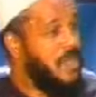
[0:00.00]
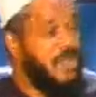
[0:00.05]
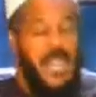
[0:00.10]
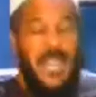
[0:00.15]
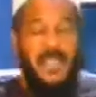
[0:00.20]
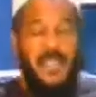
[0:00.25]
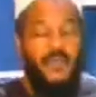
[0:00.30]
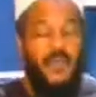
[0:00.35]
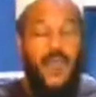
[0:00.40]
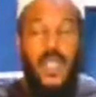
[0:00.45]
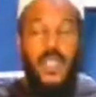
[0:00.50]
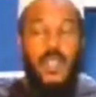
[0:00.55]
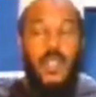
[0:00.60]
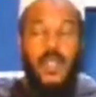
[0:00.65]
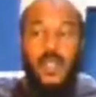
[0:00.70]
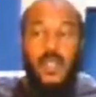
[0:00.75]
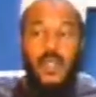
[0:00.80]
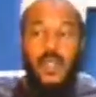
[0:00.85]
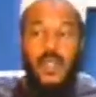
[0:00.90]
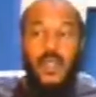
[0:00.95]
It's not
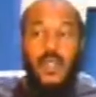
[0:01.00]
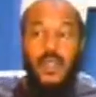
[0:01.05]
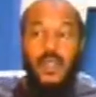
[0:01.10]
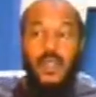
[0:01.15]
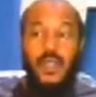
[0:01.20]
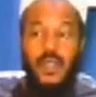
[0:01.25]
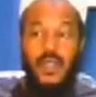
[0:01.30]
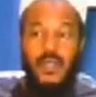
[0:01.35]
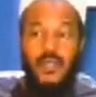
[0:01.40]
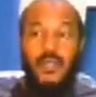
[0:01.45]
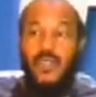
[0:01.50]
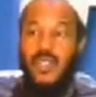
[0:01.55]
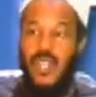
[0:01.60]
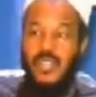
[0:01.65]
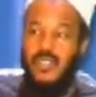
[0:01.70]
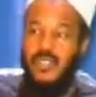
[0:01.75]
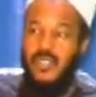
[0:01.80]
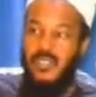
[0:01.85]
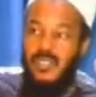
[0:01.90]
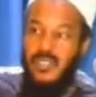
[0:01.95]
fair to
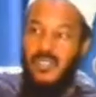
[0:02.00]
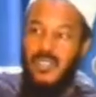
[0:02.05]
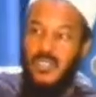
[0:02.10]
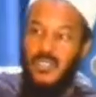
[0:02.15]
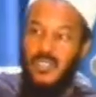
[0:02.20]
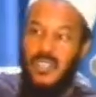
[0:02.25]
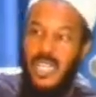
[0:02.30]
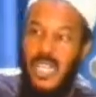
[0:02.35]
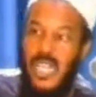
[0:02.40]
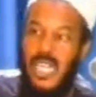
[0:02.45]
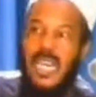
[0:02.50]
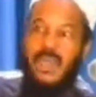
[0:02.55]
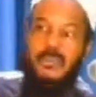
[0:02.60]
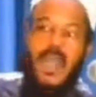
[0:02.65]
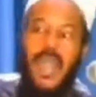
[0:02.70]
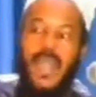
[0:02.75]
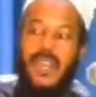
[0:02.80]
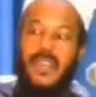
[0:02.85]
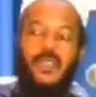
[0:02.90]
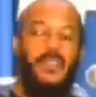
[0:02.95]
just kill a
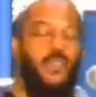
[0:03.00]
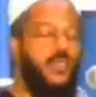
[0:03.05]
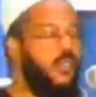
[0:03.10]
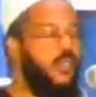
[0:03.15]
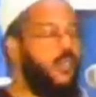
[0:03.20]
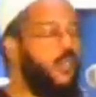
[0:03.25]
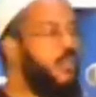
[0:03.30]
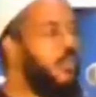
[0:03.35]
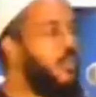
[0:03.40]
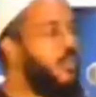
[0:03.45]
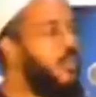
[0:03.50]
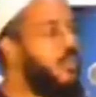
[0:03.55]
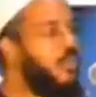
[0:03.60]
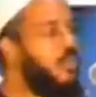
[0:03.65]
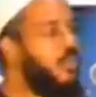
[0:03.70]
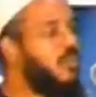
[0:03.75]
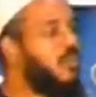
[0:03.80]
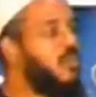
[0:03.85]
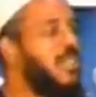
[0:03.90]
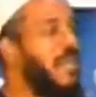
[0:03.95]
man who
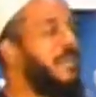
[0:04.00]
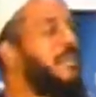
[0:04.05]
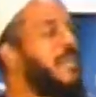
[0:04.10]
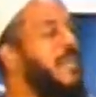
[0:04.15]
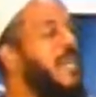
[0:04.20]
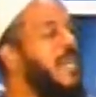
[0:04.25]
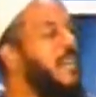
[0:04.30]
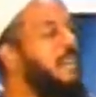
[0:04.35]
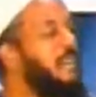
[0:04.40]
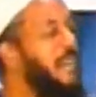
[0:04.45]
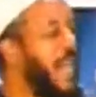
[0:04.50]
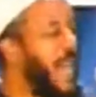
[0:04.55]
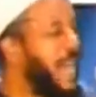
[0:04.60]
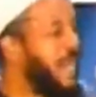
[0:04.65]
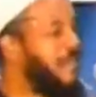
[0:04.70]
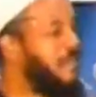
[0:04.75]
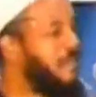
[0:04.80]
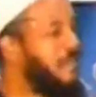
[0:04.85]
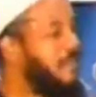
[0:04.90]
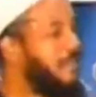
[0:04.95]
steps out of
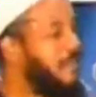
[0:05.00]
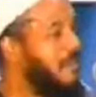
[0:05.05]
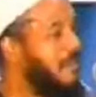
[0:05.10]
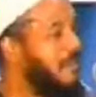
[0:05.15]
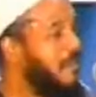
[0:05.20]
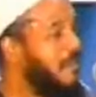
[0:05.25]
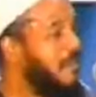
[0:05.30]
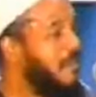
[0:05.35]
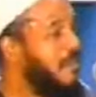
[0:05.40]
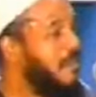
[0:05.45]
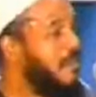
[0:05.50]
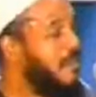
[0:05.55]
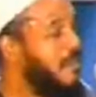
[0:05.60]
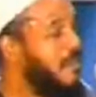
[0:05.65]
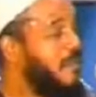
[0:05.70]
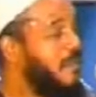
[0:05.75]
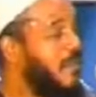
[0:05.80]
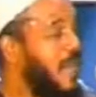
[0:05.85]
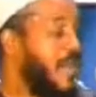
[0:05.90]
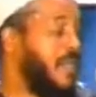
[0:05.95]
line
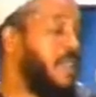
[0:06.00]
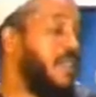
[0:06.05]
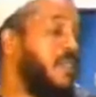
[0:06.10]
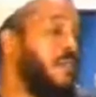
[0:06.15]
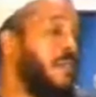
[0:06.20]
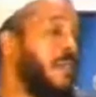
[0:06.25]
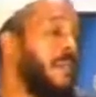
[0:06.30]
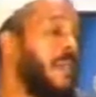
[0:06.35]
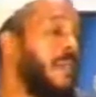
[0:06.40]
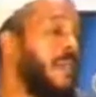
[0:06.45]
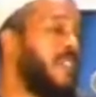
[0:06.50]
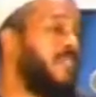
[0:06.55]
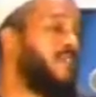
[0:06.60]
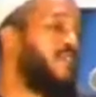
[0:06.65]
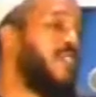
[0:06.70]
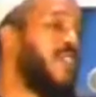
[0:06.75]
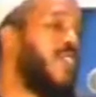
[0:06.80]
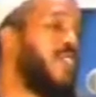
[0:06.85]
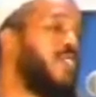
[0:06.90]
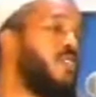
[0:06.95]
and the woman
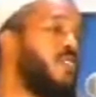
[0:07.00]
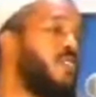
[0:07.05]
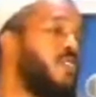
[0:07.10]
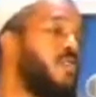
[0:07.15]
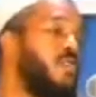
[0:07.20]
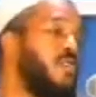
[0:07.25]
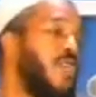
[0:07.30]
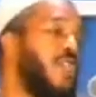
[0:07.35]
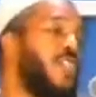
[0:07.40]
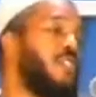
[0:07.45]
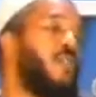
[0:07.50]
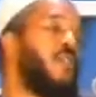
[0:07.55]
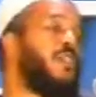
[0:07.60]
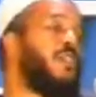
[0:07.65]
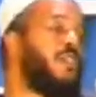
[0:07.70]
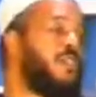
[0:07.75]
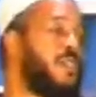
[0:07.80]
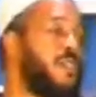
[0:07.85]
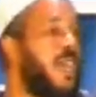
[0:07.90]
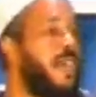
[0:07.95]
is free to
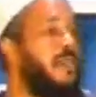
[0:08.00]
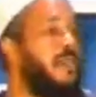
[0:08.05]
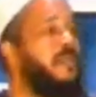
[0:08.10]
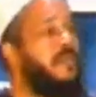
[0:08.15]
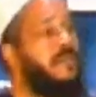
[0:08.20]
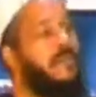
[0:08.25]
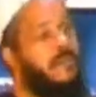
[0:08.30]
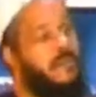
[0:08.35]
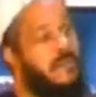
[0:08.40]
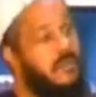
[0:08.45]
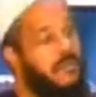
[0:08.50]
expose herself.